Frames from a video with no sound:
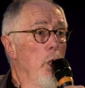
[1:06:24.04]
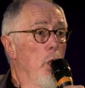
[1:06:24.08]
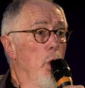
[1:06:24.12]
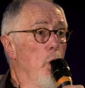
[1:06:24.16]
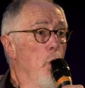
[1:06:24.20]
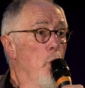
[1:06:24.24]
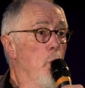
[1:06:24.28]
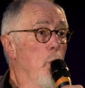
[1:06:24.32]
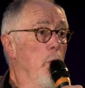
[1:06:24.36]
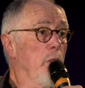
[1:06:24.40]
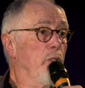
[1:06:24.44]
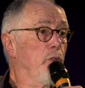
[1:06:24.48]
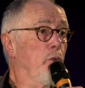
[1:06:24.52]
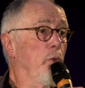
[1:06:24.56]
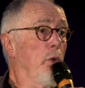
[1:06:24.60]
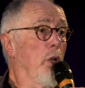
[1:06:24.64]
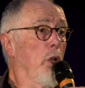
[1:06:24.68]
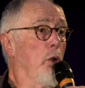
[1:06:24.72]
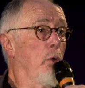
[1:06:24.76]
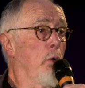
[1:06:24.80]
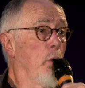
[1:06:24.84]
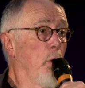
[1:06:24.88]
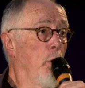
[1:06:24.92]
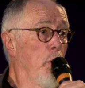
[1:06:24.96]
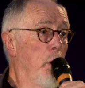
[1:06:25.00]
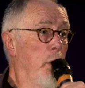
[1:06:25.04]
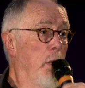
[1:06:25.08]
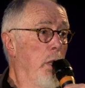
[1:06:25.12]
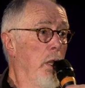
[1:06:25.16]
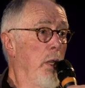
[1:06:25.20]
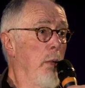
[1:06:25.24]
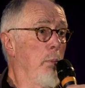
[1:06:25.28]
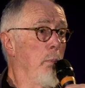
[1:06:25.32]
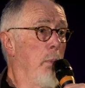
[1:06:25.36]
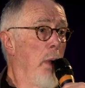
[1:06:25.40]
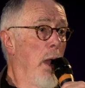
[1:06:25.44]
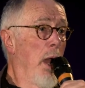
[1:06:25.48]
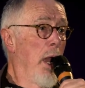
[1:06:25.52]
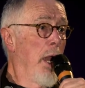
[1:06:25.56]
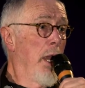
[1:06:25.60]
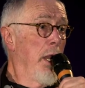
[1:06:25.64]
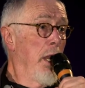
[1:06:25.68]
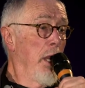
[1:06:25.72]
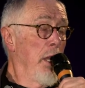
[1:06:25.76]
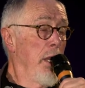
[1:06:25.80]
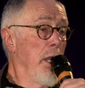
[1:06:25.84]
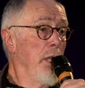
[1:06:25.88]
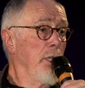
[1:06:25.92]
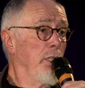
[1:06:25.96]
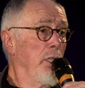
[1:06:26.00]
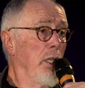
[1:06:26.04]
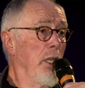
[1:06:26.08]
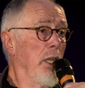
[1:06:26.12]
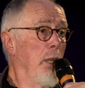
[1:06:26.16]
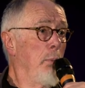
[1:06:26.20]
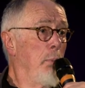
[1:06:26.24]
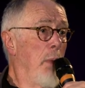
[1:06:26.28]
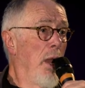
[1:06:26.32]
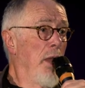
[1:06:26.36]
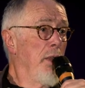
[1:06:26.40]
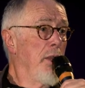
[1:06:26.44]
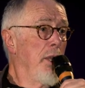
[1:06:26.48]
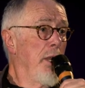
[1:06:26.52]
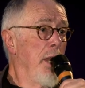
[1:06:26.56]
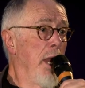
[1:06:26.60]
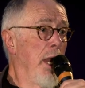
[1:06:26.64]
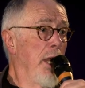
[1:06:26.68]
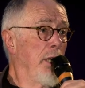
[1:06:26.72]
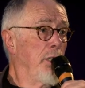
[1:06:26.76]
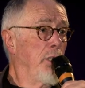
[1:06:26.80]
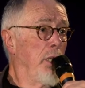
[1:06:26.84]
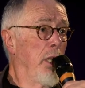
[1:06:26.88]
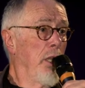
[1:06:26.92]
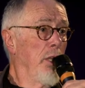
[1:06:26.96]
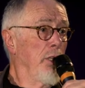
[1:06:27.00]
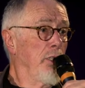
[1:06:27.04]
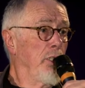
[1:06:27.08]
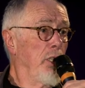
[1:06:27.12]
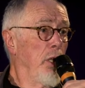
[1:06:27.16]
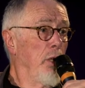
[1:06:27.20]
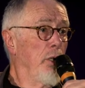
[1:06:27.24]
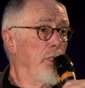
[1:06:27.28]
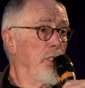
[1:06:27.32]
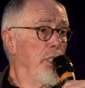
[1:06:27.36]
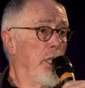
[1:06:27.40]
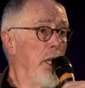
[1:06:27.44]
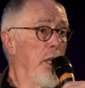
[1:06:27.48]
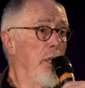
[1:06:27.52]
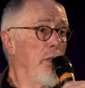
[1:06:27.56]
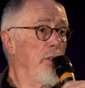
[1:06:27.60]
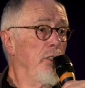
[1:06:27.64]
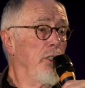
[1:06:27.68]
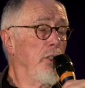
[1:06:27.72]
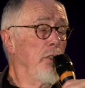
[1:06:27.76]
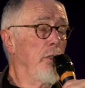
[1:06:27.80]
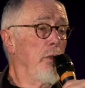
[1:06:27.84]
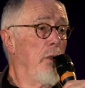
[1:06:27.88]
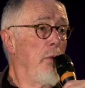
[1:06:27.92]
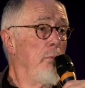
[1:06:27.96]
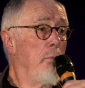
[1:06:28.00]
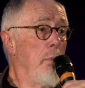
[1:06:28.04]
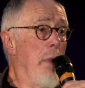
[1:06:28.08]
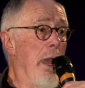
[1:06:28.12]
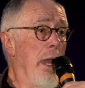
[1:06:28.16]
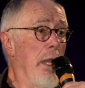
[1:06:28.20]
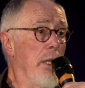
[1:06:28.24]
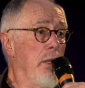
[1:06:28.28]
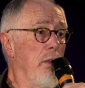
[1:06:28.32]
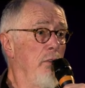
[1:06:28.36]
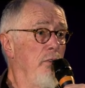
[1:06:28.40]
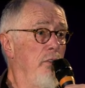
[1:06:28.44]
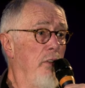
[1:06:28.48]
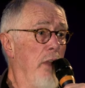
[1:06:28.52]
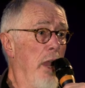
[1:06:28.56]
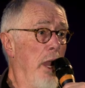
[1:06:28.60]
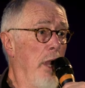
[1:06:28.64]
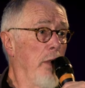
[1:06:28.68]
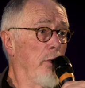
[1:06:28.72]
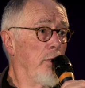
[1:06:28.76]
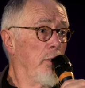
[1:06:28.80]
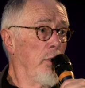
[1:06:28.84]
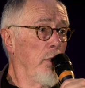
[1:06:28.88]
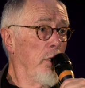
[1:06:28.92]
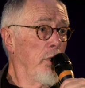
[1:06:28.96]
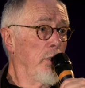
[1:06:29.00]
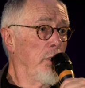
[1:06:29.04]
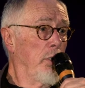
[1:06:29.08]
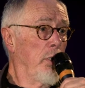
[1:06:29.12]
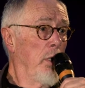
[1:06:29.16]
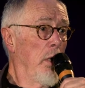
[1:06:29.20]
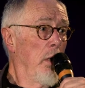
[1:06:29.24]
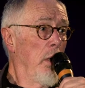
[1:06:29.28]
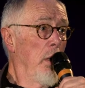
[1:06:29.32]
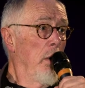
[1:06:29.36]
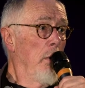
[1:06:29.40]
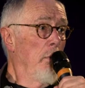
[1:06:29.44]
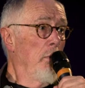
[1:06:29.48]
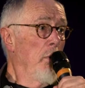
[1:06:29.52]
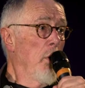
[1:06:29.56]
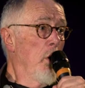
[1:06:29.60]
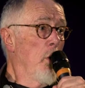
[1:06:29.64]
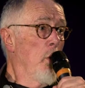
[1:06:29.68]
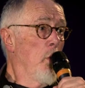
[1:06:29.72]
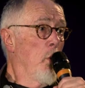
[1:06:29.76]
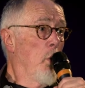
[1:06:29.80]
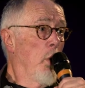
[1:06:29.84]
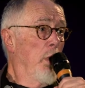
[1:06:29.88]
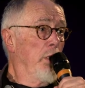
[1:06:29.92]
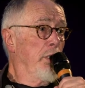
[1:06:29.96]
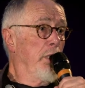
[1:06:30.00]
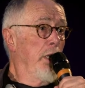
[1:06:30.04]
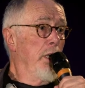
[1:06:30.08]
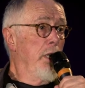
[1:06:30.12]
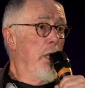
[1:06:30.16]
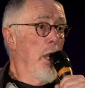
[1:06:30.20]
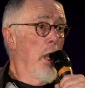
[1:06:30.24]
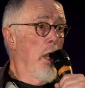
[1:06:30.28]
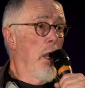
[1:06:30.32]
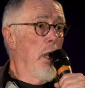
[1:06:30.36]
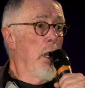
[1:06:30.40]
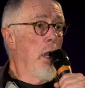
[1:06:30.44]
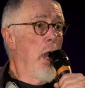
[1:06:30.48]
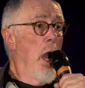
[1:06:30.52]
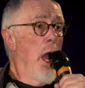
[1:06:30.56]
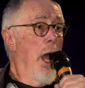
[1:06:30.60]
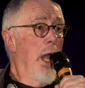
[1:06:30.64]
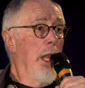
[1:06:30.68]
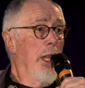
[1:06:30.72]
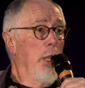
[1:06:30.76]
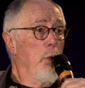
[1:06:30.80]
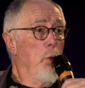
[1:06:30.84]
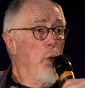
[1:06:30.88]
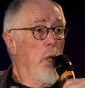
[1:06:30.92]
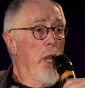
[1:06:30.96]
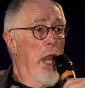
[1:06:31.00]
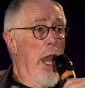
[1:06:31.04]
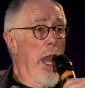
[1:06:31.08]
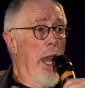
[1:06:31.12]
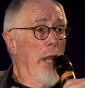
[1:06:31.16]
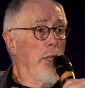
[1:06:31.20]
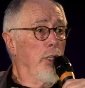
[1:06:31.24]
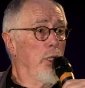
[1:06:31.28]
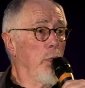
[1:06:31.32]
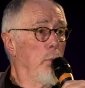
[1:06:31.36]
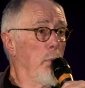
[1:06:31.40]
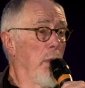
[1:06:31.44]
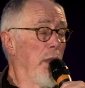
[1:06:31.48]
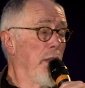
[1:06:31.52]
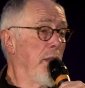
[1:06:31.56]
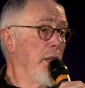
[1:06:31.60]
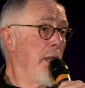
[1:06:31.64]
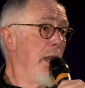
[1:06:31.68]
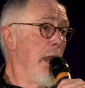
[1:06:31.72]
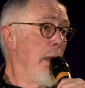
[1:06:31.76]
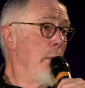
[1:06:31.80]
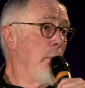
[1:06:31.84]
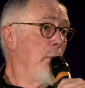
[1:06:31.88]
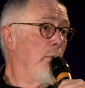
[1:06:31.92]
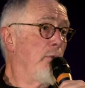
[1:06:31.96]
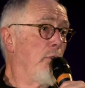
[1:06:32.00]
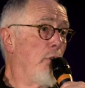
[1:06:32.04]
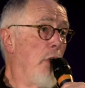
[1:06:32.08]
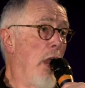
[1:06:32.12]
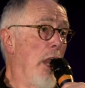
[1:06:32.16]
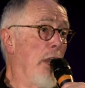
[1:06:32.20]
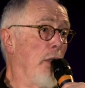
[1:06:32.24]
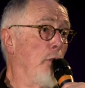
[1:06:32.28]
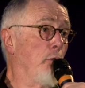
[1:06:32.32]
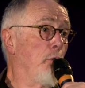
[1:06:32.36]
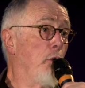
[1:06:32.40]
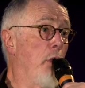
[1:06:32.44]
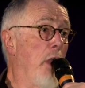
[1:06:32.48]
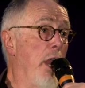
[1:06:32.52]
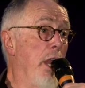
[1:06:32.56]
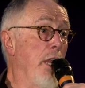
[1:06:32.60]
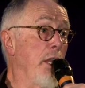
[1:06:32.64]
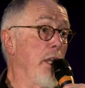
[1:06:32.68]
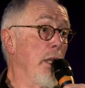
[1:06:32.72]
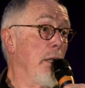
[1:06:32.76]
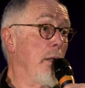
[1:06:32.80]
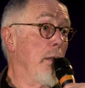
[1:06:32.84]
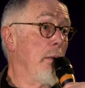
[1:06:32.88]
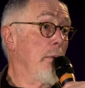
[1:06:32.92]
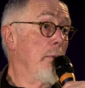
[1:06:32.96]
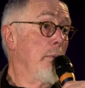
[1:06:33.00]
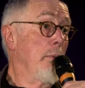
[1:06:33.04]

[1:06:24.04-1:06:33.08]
who was recruited initially by the National Association of Manufacturers, was a young Hollywood actor by the name of Ronald Reagan.